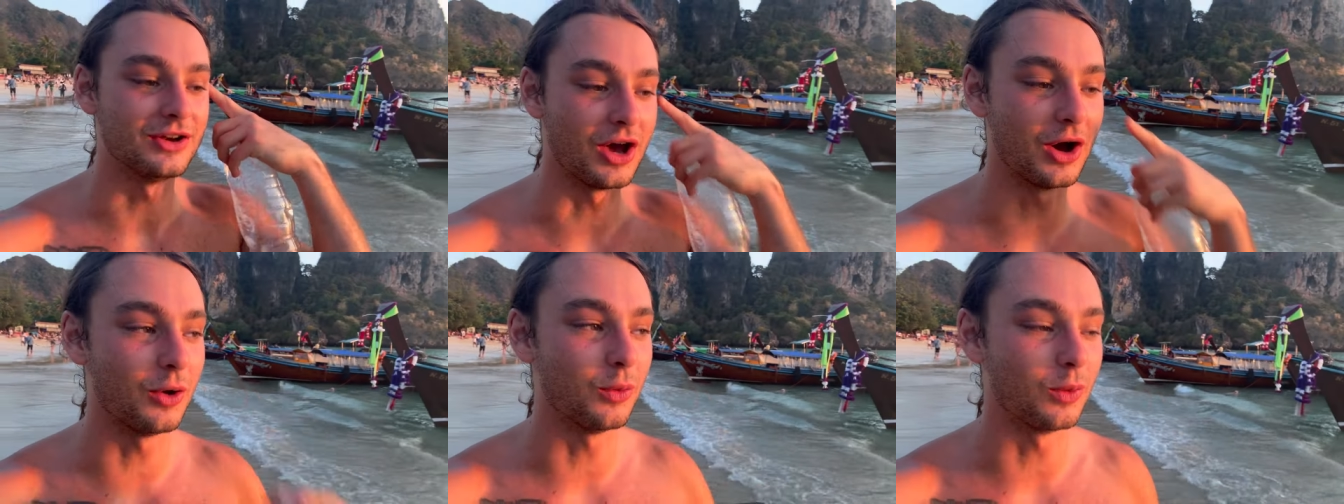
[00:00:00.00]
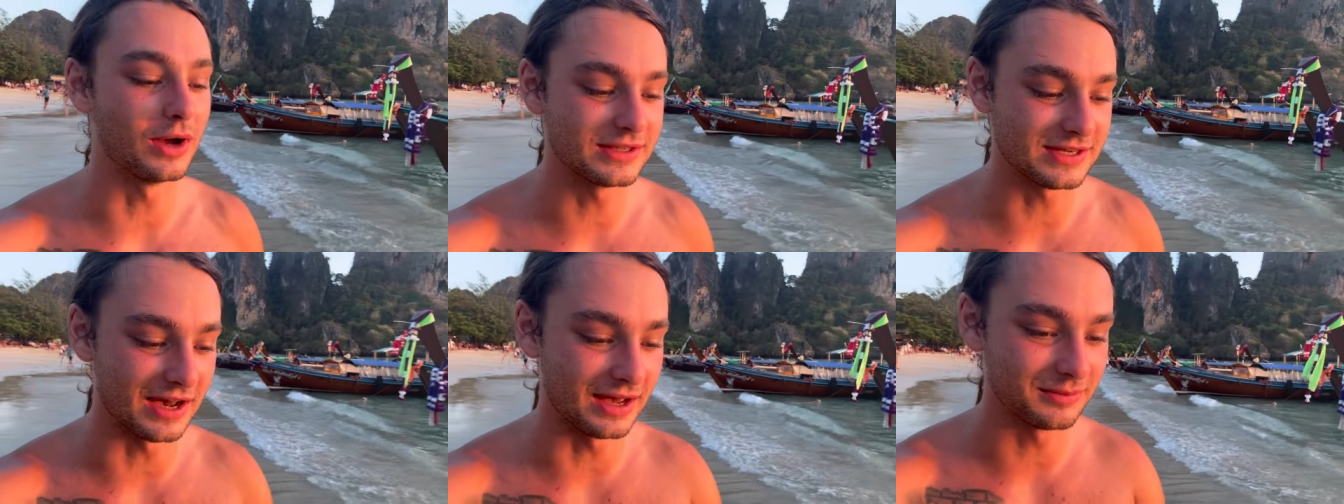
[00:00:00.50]
know what
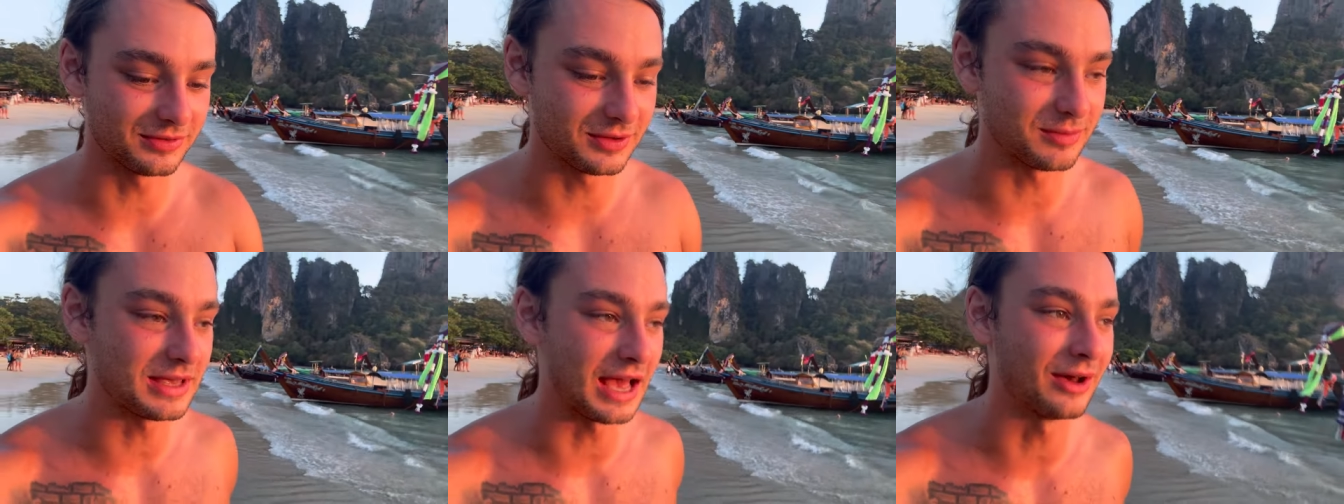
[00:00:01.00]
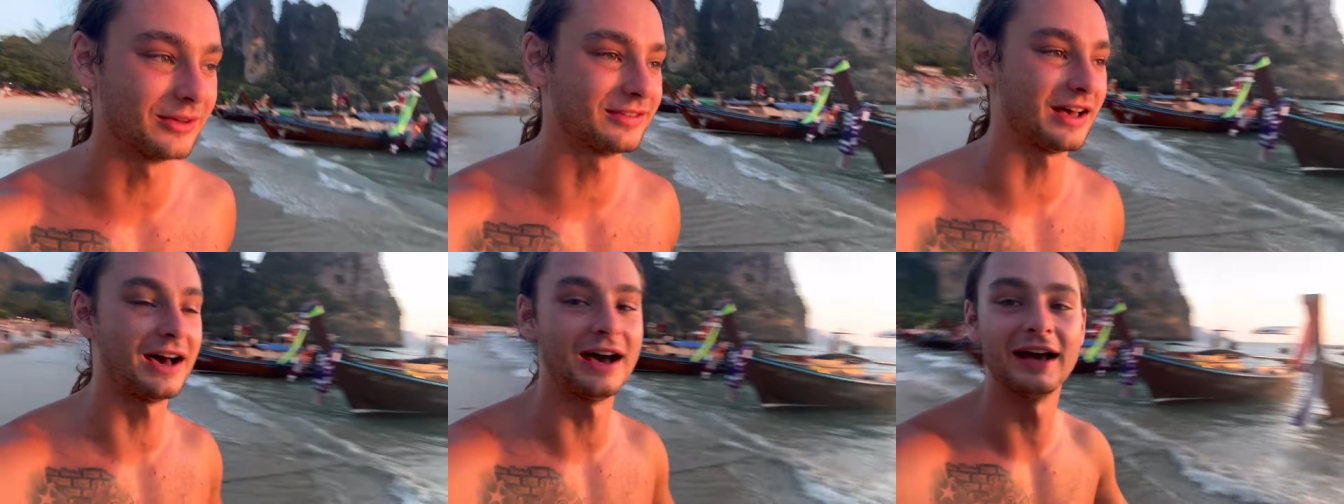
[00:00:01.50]
times to be
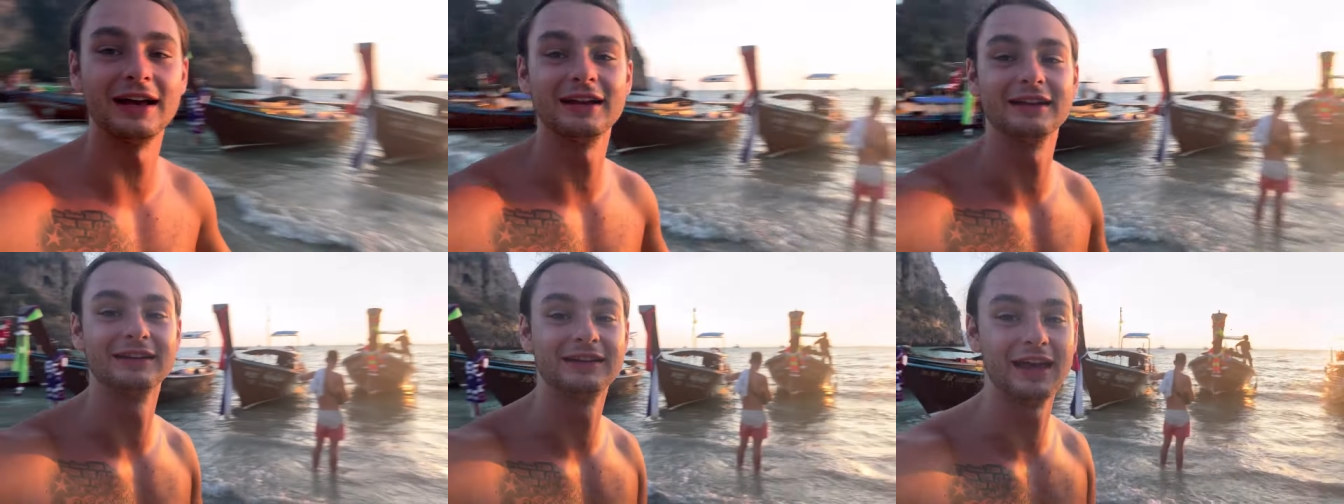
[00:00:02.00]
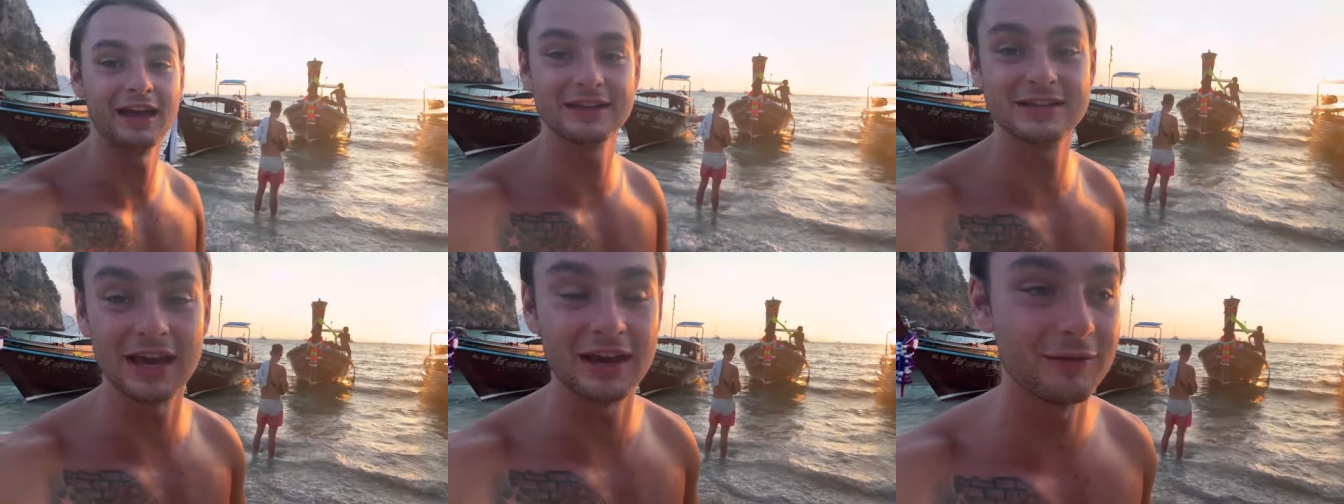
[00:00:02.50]
outside and
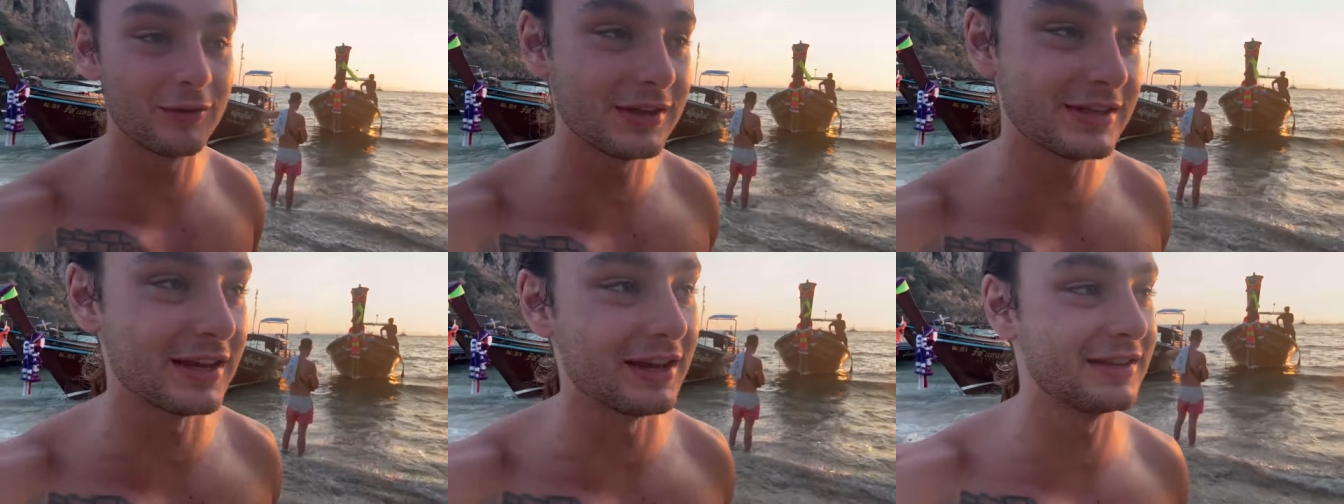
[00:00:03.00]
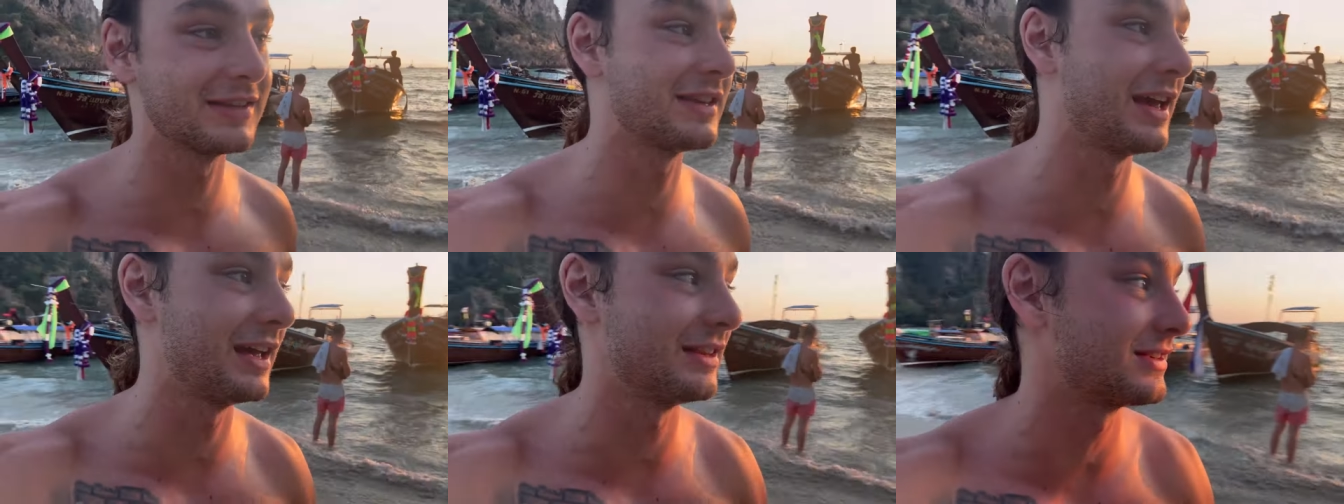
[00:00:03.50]
catch every
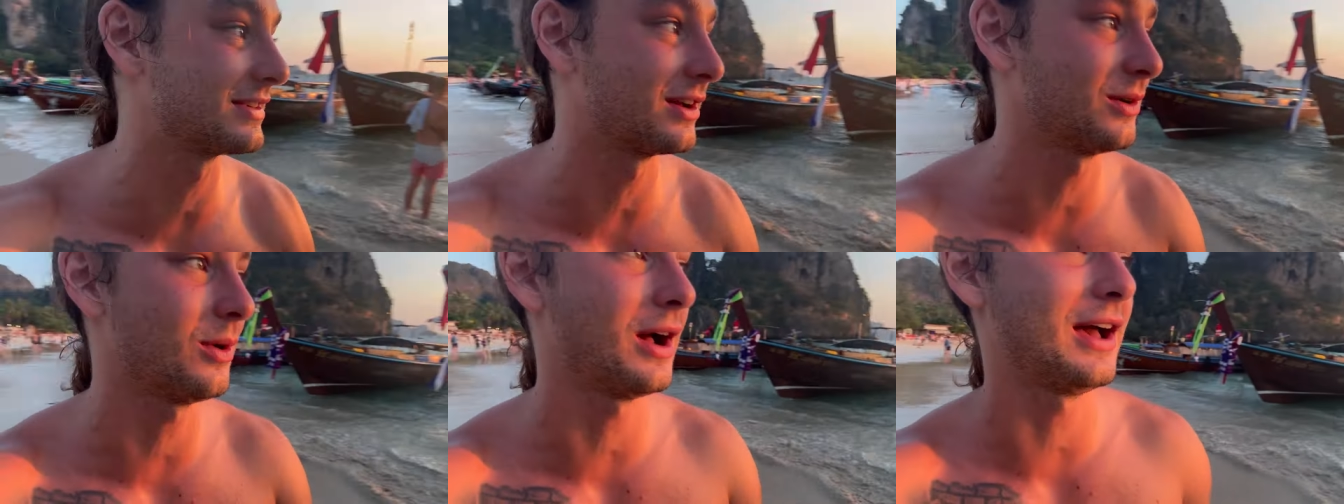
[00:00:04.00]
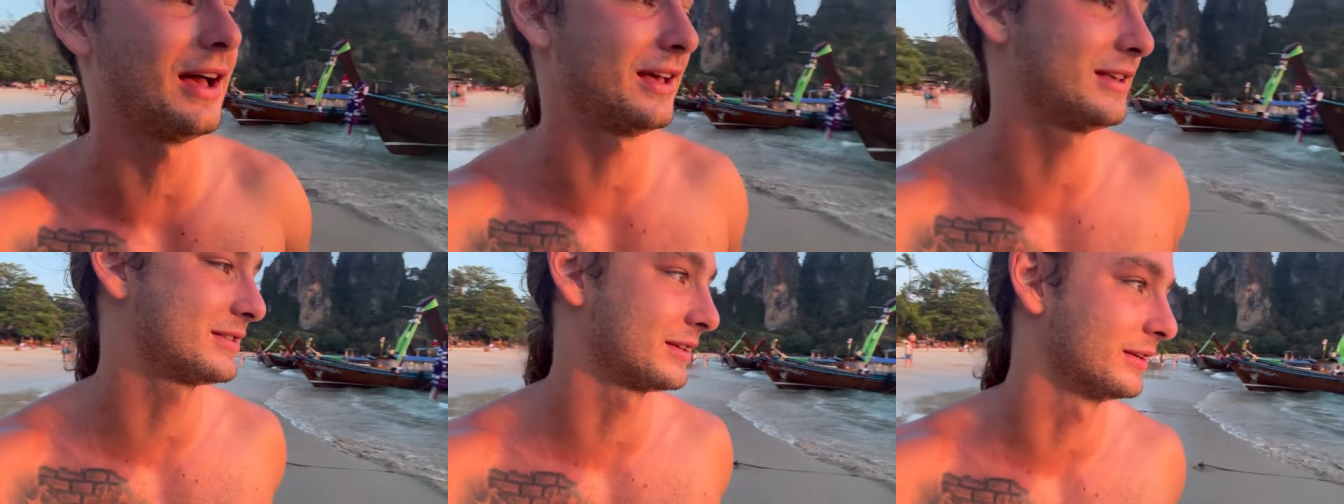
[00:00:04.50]
sunset and
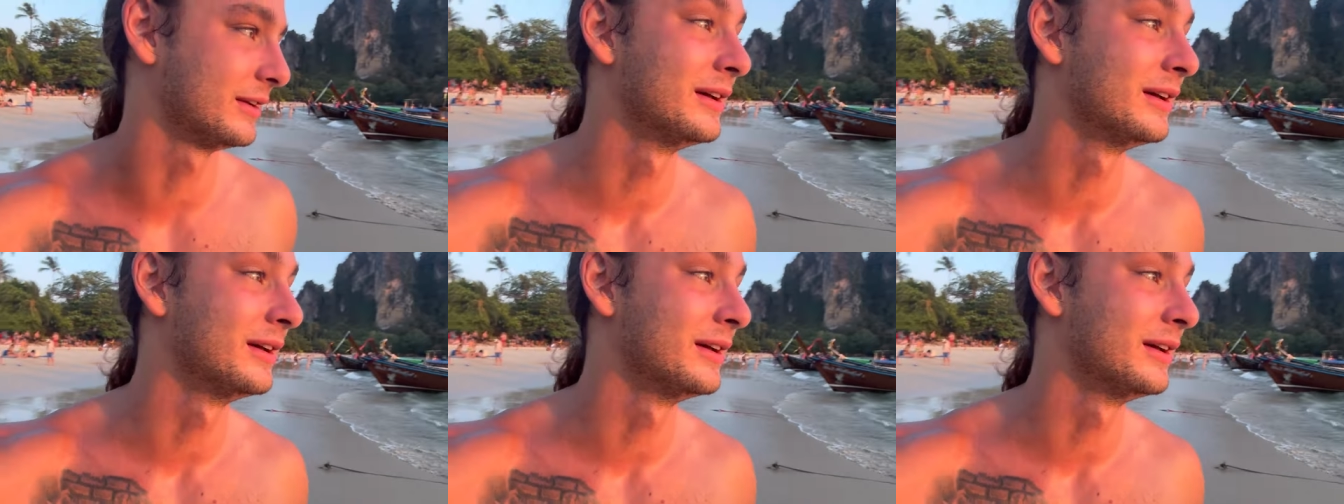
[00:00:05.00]
sunrise. And,